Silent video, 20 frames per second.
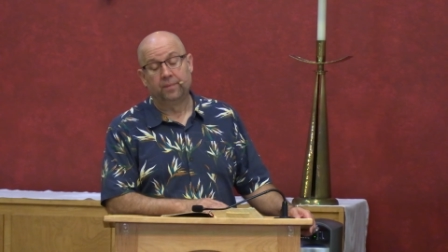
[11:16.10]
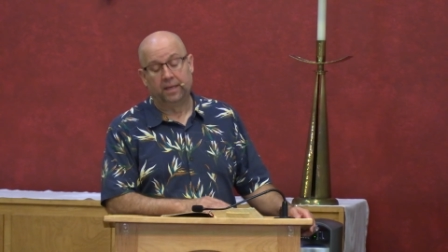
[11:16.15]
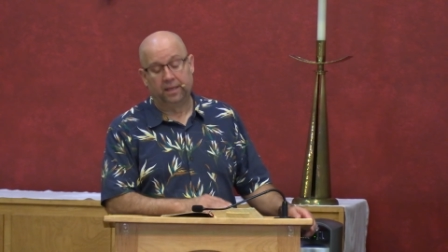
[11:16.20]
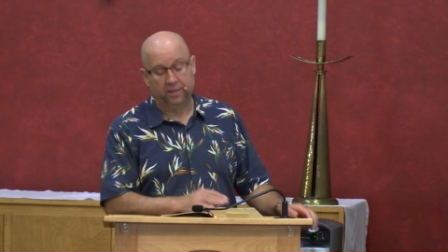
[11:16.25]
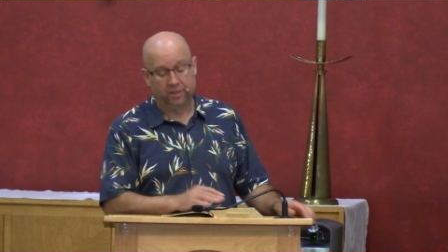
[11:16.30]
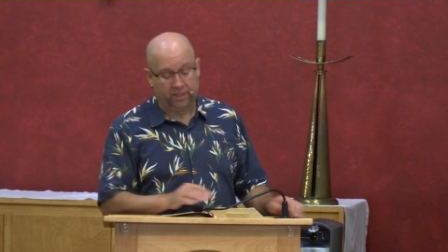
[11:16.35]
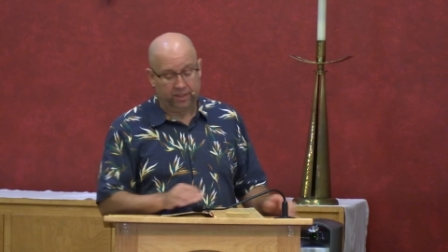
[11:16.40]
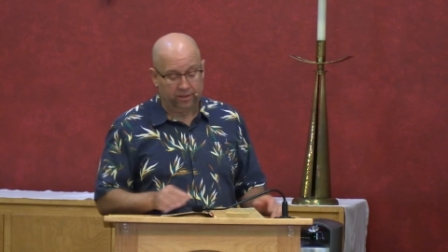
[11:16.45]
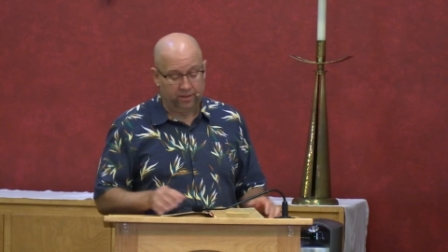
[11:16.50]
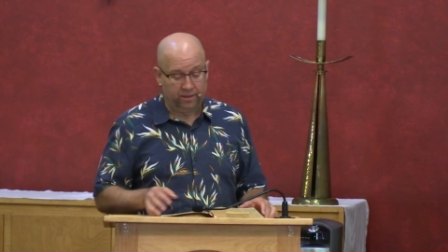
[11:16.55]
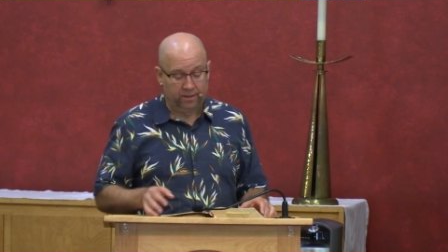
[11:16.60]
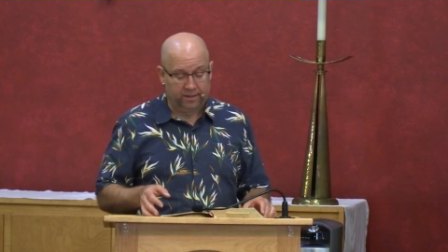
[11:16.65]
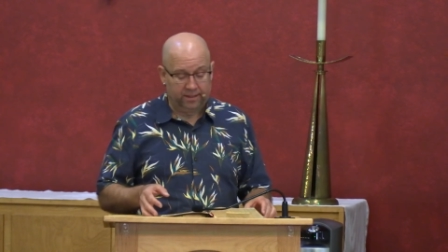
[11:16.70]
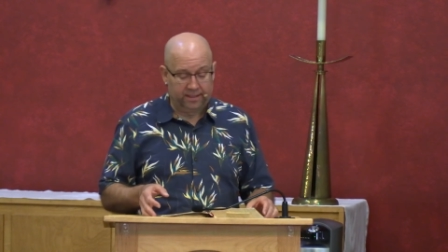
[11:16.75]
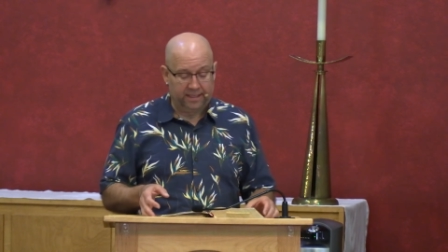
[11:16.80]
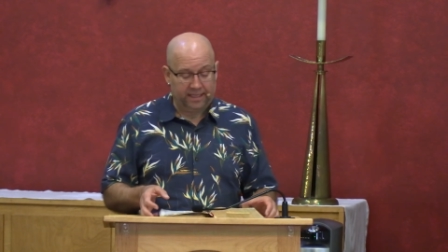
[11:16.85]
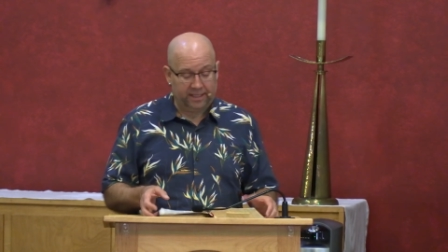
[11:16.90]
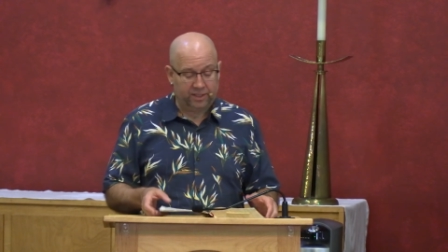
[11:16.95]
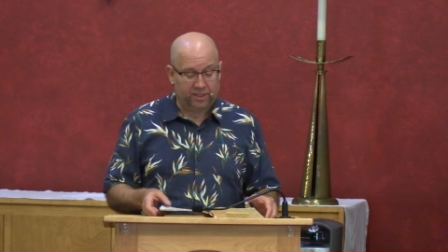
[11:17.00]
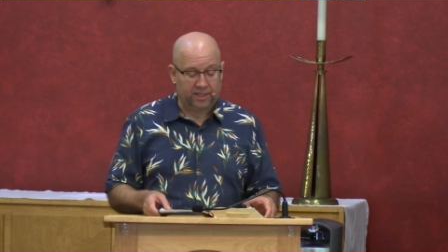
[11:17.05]
Until
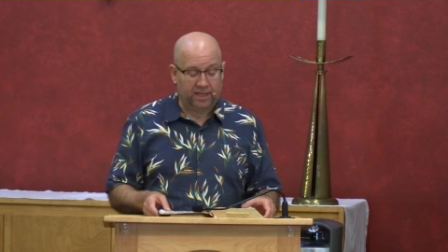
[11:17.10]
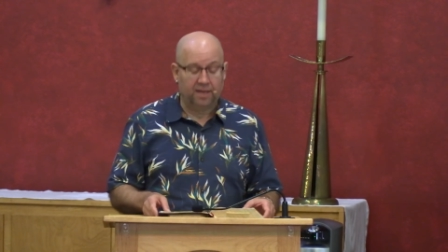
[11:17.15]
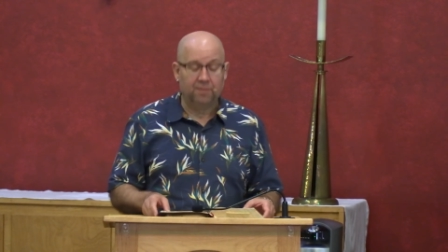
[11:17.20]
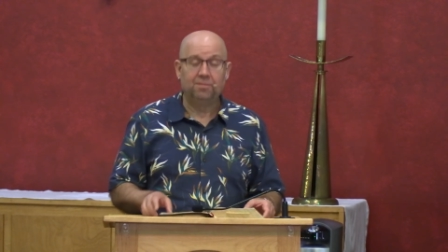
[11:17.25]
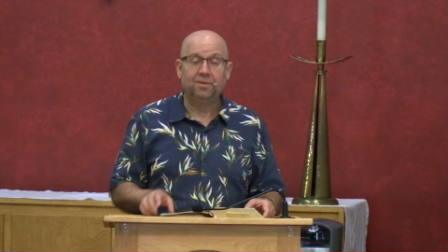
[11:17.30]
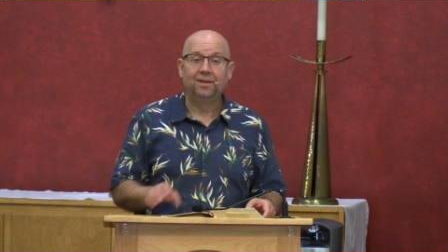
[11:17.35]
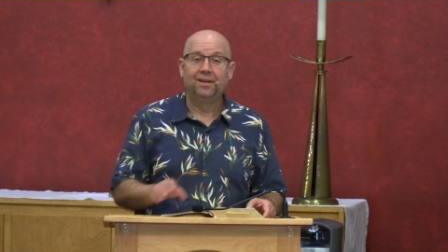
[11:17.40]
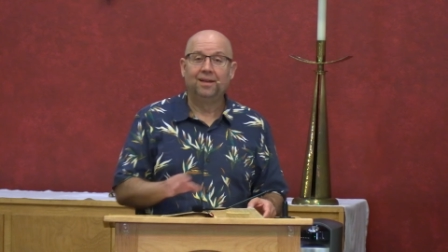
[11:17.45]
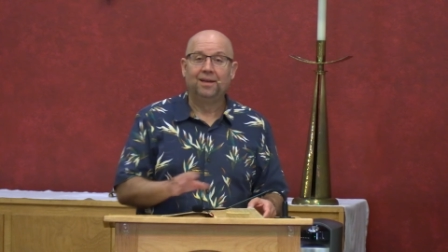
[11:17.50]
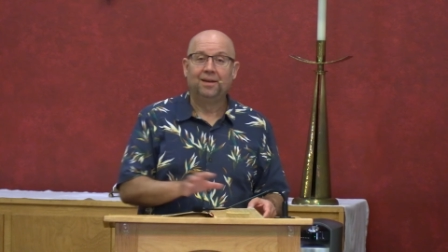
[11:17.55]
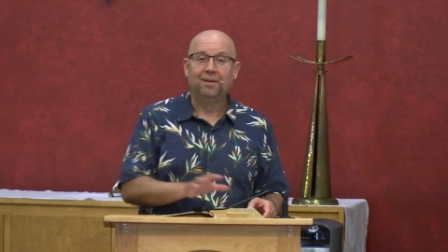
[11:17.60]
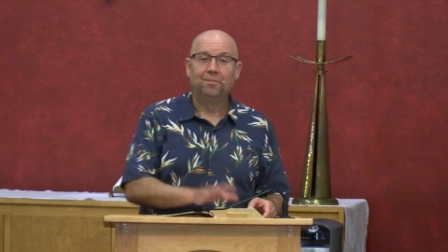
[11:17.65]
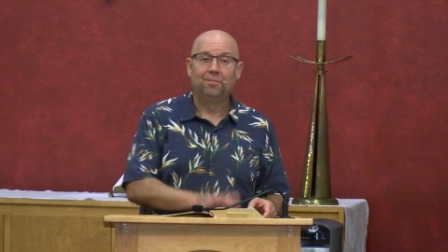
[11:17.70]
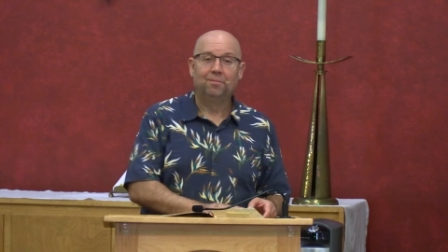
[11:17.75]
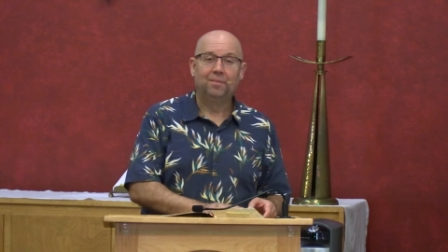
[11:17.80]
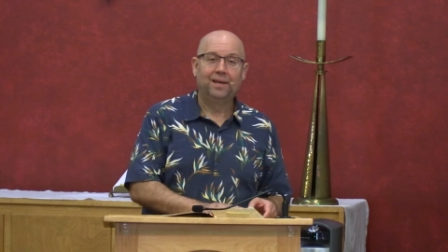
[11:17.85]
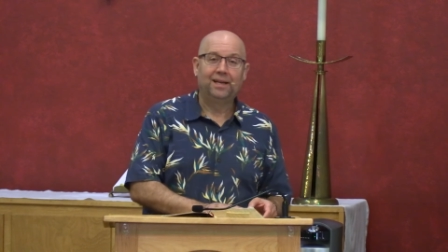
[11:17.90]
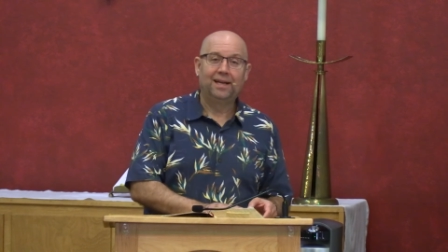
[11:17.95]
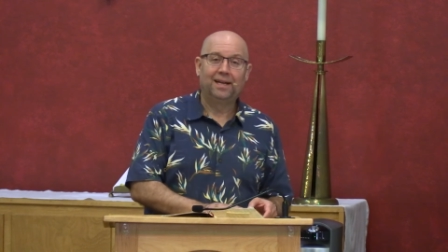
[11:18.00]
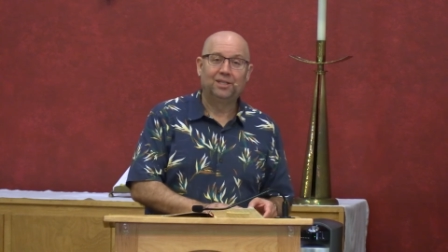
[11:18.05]
next time,
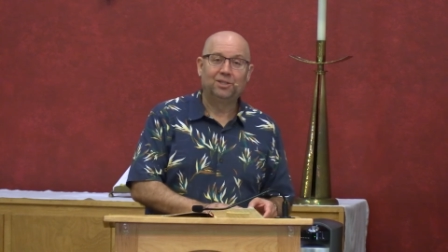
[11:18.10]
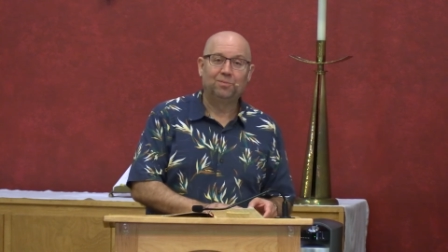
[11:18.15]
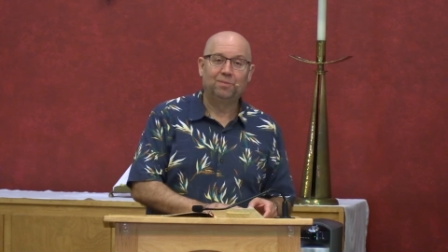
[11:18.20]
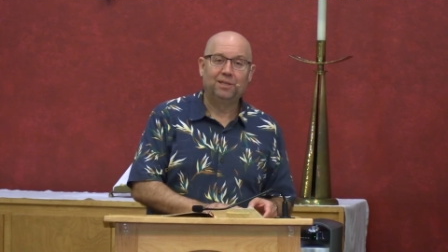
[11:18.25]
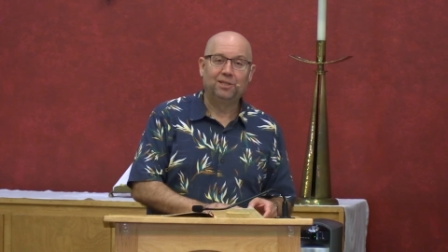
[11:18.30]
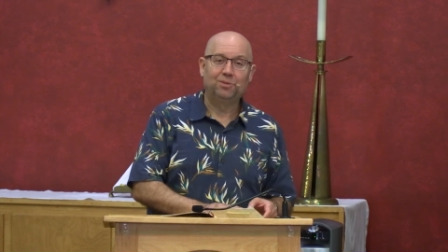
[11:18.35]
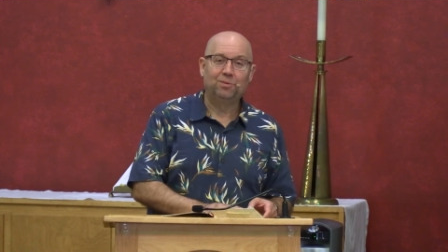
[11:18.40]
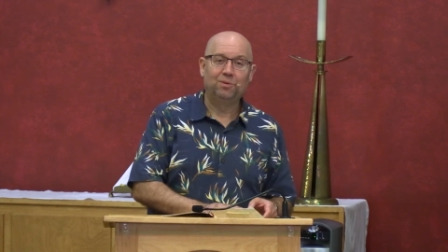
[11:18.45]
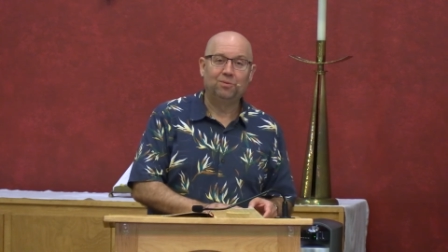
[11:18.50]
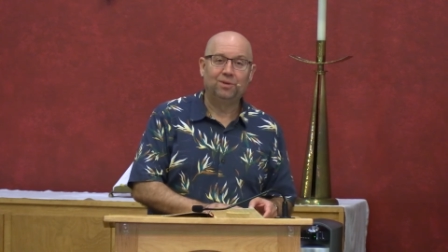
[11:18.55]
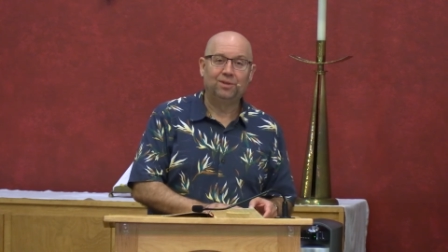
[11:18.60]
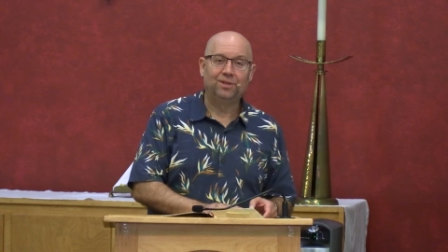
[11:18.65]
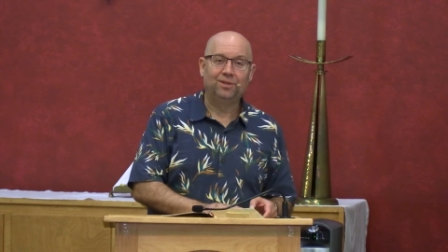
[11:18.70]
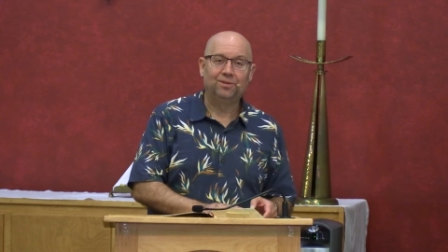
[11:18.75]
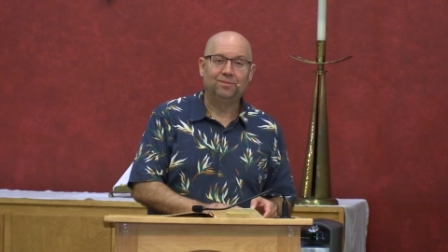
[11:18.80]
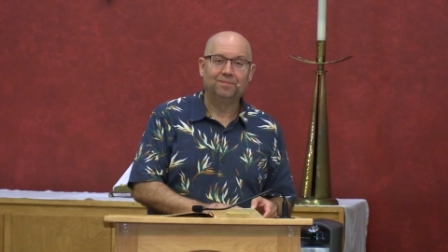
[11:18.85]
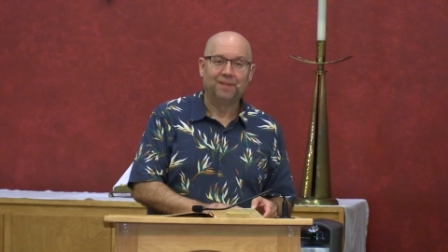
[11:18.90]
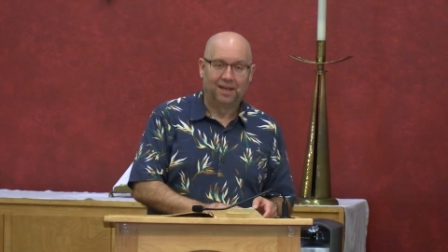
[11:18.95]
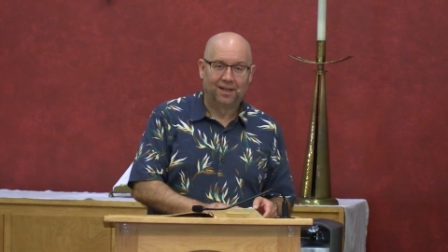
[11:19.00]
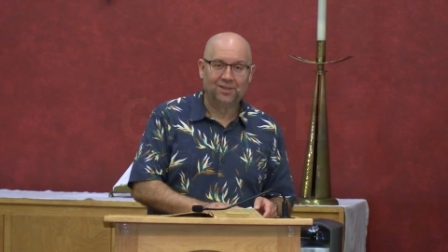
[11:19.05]
may God's peace be with
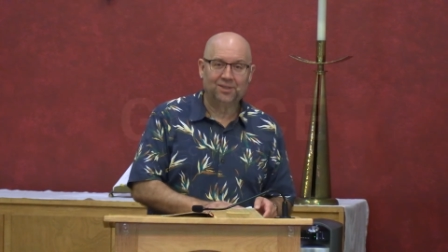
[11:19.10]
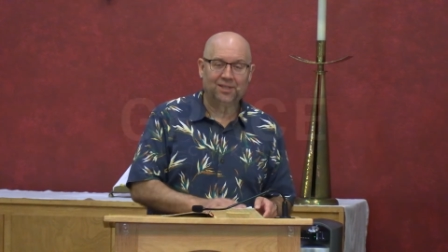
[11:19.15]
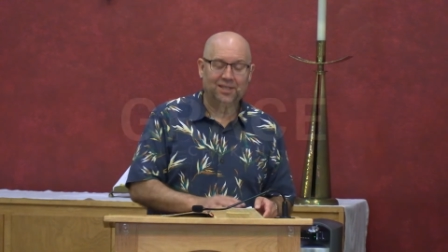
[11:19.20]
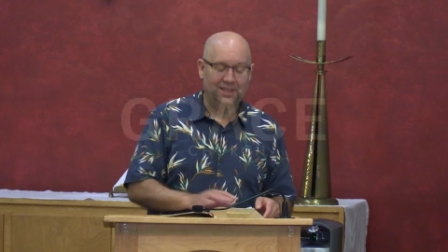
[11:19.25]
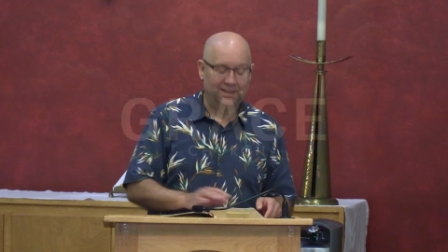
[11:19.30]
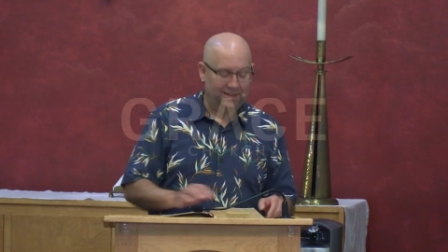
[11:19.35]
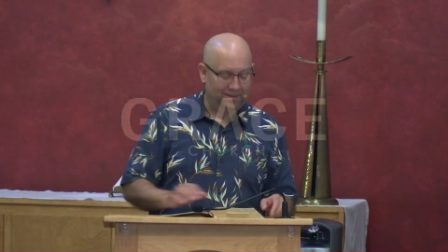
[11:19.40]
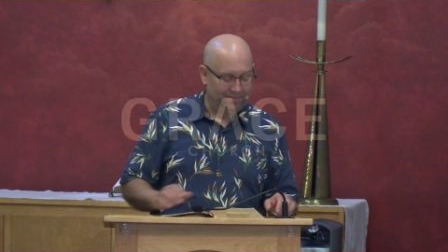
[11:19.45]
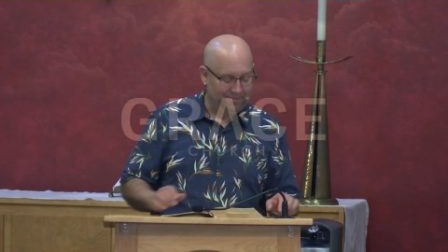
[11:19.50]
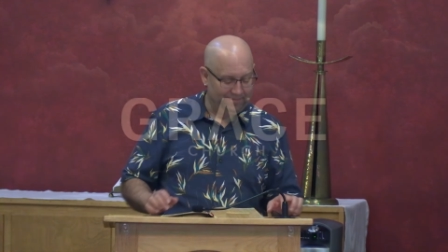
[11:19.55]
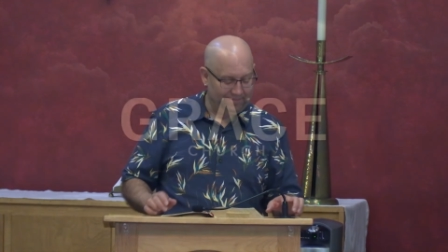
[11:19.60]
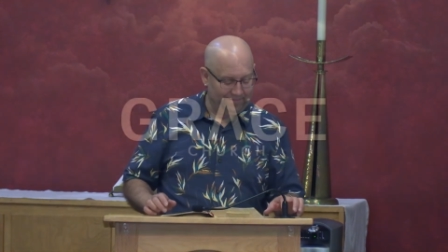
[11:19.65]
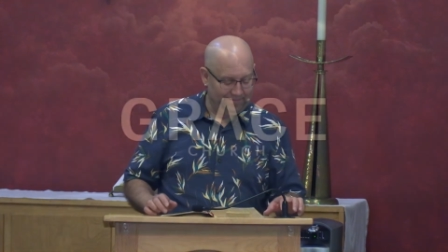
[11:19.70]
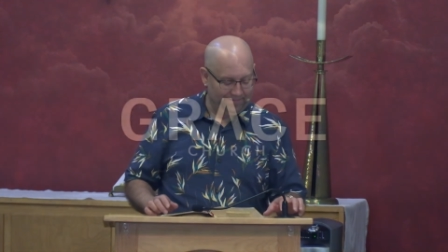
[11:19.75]
you. I'll see you then.